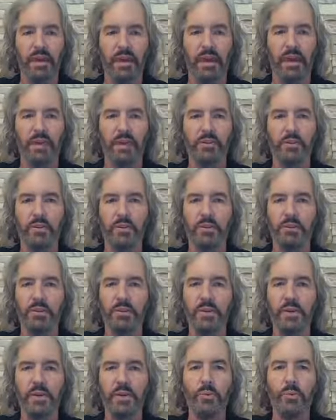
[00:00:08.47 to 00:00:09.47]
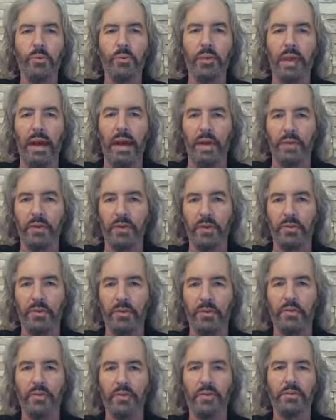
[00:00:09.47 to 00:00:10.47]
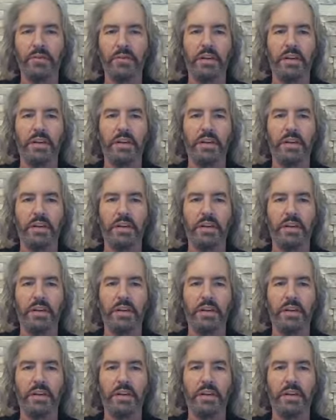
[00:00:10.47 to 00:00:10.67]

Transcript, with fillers: Uh, normally, we're out here on Thursday